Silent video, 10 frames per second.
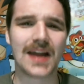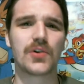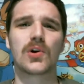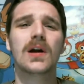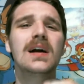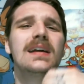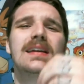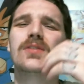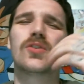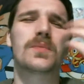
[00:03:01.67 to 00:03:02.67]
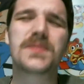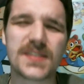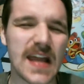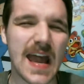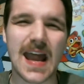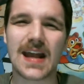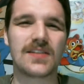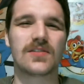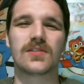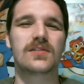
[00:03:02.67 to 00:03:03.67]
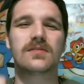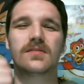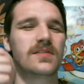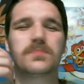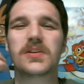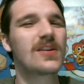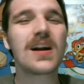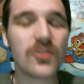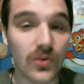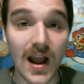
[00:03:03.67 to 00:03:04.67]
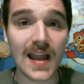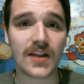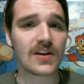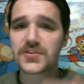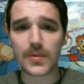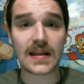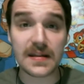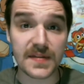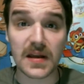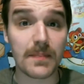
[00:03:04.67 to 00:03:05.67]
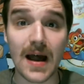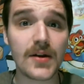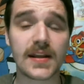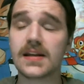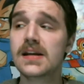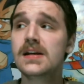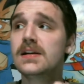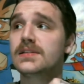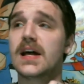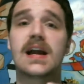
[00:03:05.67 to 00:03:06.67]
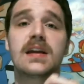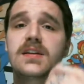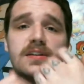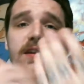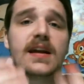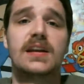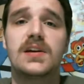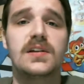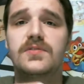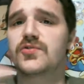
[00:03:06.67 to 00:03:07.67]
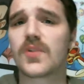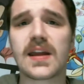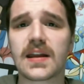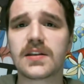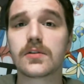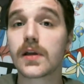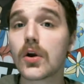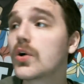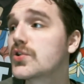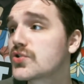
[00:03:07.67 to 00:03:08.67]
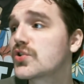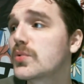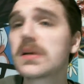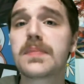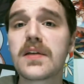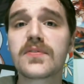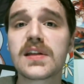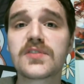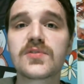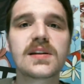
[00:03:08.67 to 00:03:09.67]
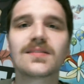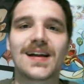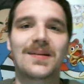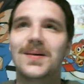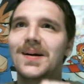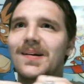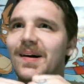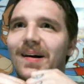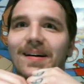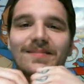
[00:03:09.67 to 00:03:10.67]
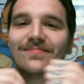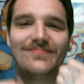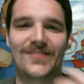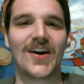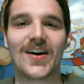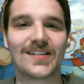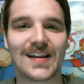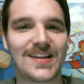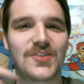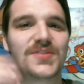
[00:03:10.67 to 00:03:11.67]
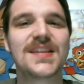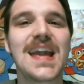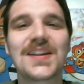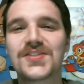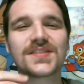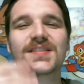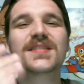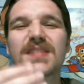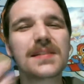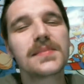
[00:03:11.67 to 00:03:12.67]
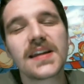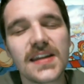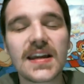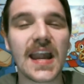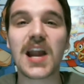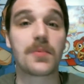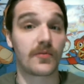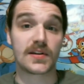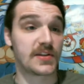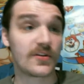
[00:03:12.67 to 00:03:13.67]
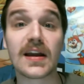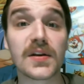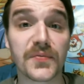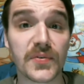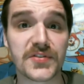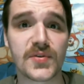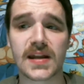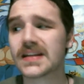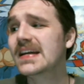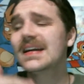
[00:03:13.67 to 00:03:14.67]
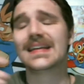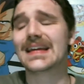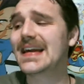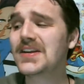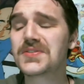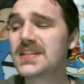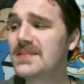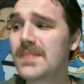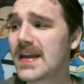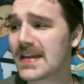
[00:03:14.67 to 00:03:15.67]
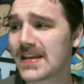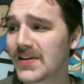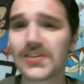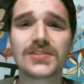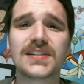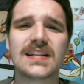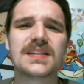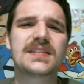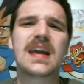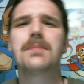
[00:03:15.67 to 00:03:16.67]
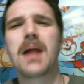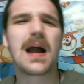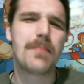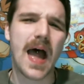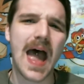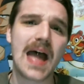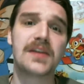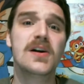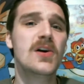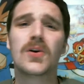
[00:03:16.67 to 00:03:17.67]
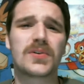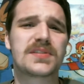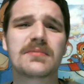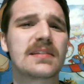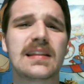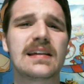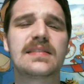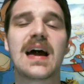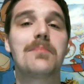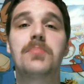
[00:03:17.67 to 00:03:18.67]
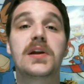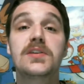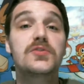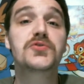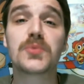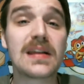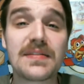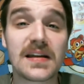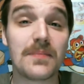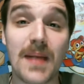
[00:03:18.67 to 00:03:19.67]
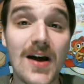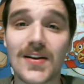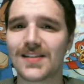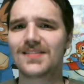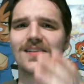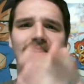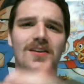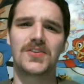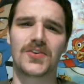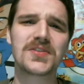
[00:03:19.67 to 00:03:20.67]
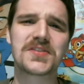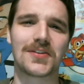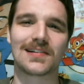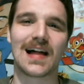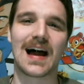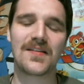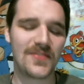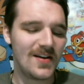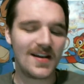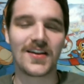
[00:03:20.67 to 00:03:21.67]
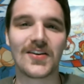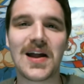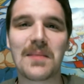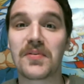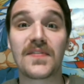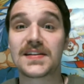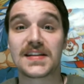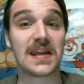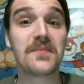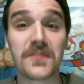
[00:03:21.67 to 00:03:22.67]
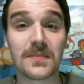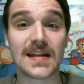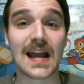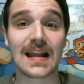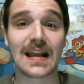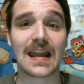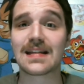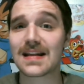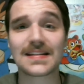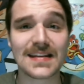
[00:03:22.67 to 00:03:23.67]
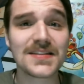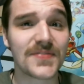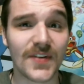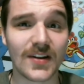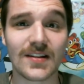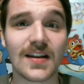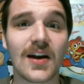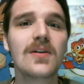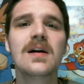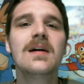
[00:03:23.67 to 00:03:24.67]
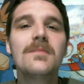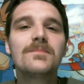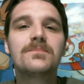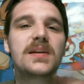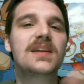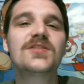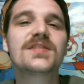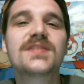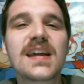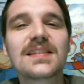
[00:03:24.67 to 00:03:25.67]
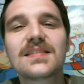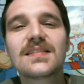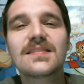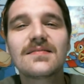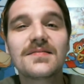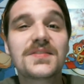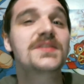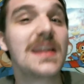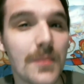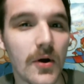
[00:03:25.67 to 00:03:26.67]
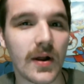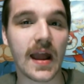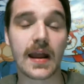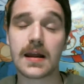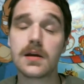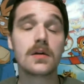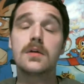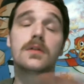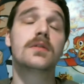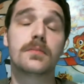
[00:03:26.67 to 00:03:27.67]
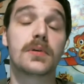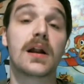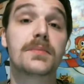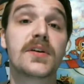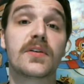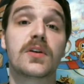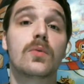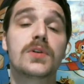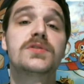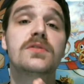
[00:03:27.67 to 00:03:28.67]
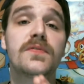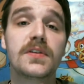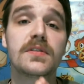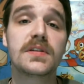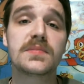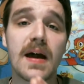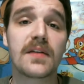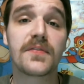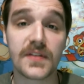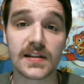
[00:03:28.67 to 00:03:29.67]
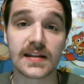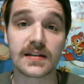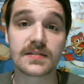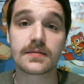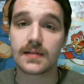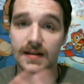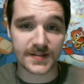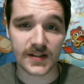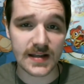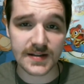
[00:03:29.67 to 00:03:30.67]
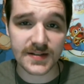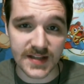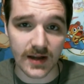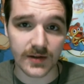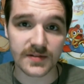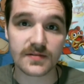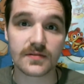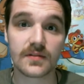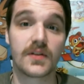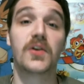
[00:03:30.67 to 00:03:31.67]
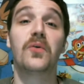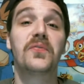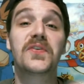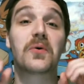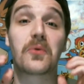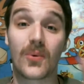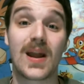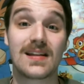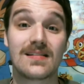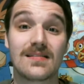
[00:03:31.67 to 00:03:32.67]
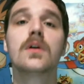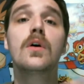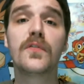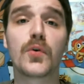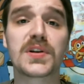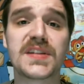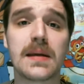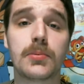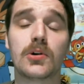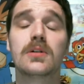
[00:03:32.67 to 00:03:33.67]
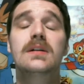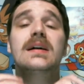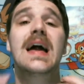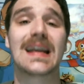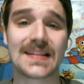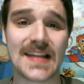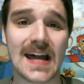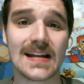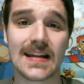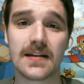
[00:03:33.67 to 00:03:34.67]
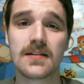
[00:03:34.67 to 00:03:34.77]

or you're upset, but you're not crying, you're not doing anything about it. Like, you get a drink and you're like, oh, you sure you want to pay for that drink? Like, duh, like you say it just to seem like you care, but really you're getting a free drink. You get your teammate killed and you say my bad or something like that, but you don't do anything about it. You're still alive. You're not preventing him from dying again. That's his fault, you know? But you just say it to seem okay. But I'm telling you, once you feel these bad feelings, as silly as it sounds, you'll feel great. For example, anxiety.